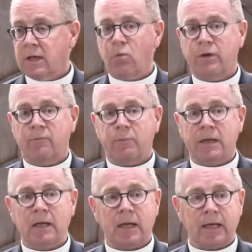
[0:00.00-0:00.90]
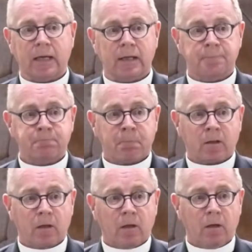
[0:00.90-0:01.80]
He would have been like
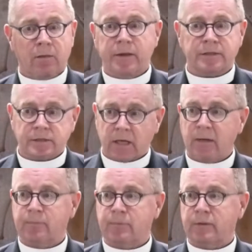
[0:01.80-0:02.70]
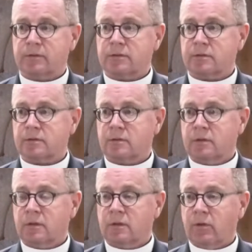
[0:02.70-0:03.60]
the disciples
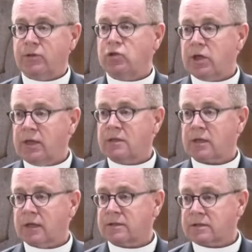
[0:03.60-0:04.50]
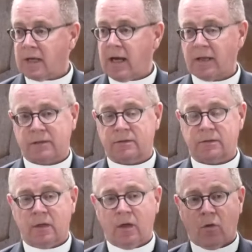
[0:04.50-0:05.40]
when Jesus
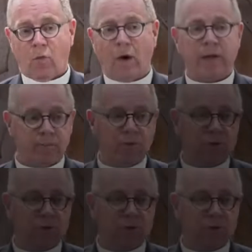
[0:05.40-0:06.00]
said, one of